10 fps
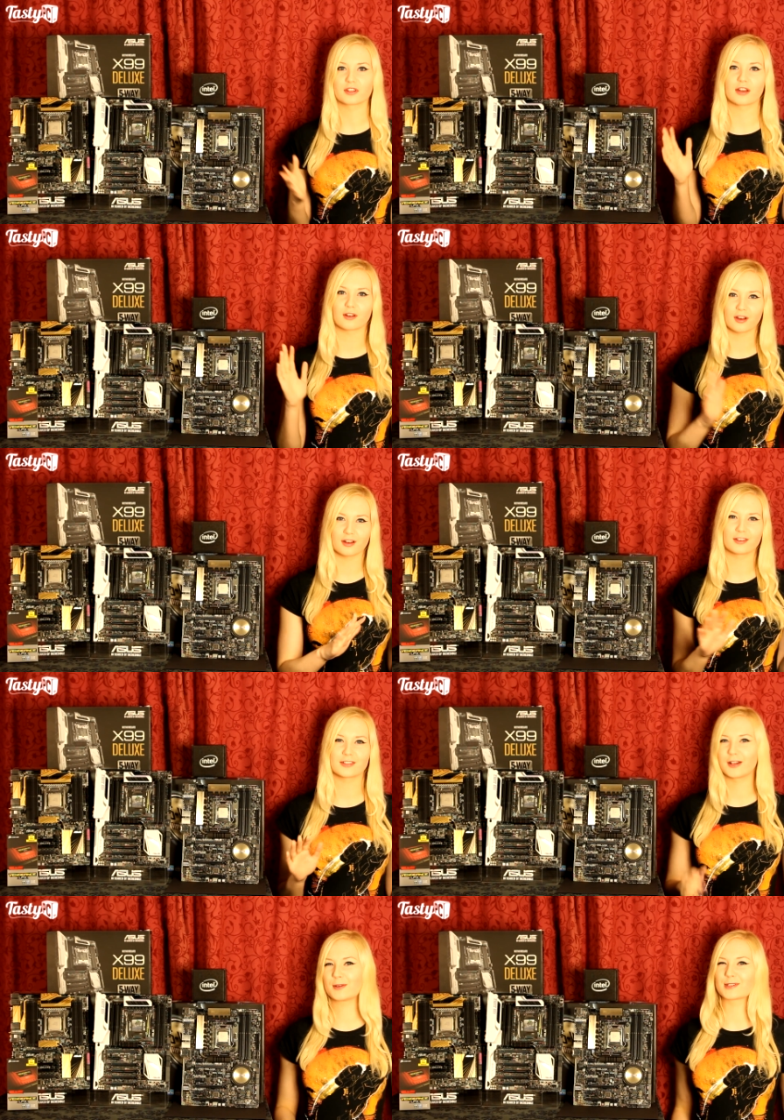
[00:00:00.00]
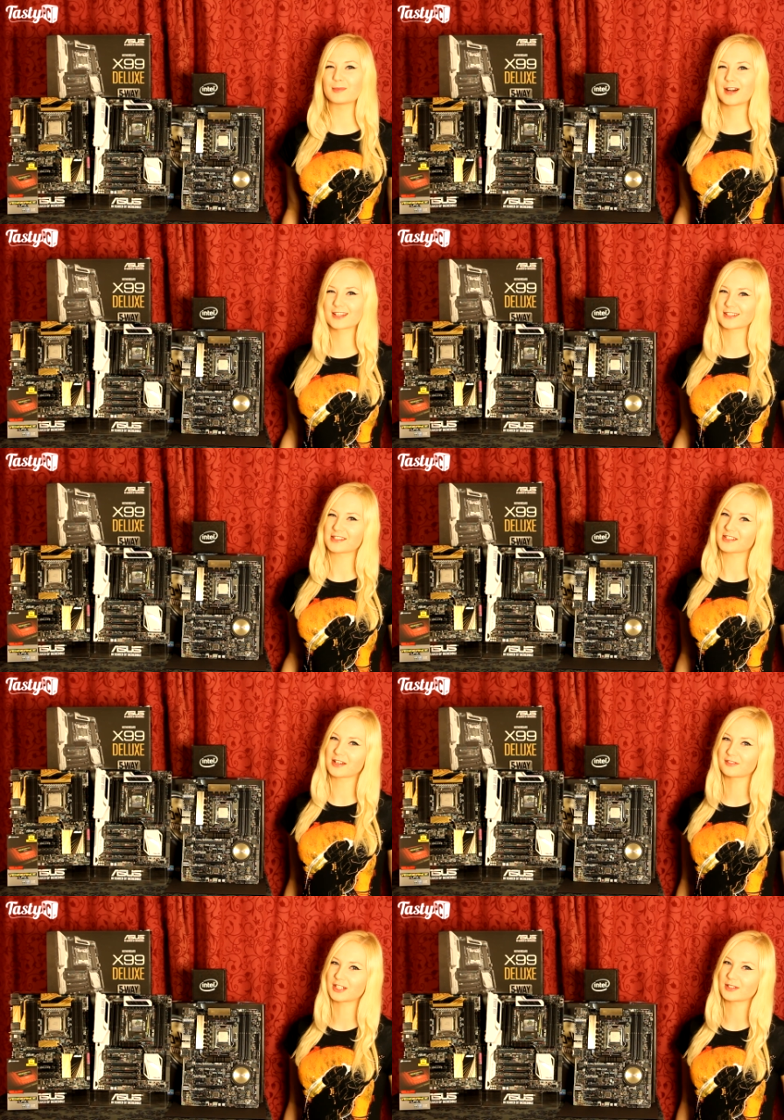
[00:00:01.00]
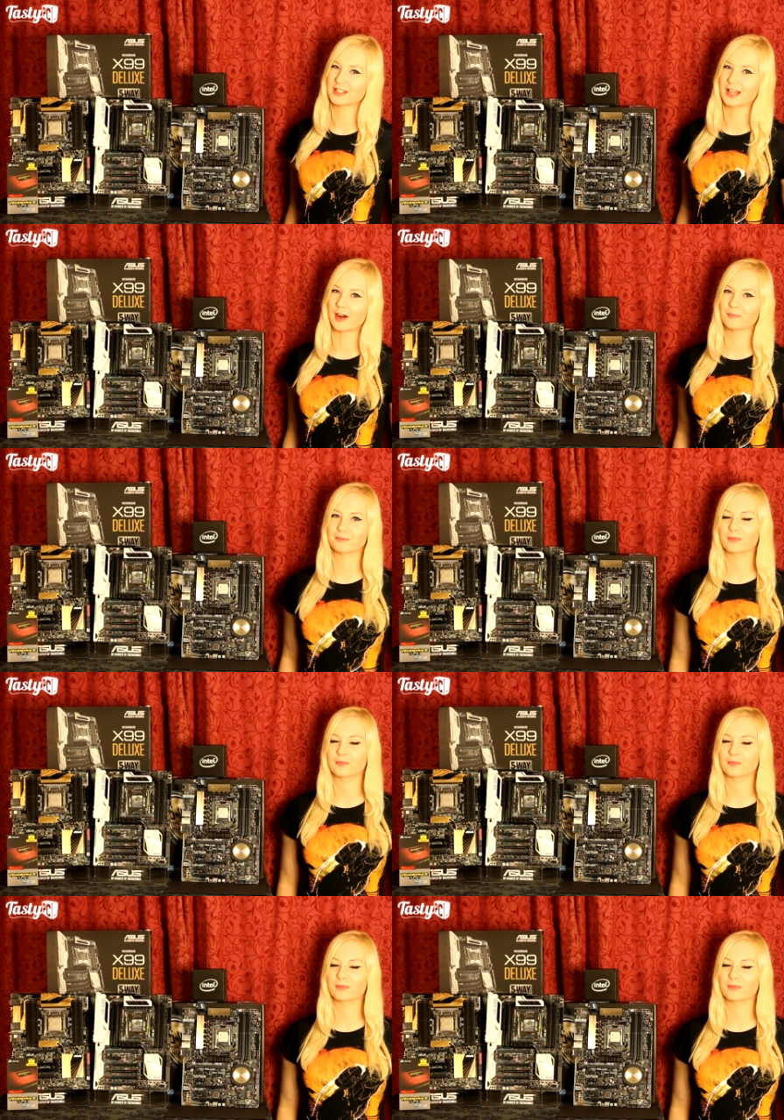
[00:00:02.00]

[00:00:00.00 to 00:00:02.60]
There are loads more X ninety-nine videos to come.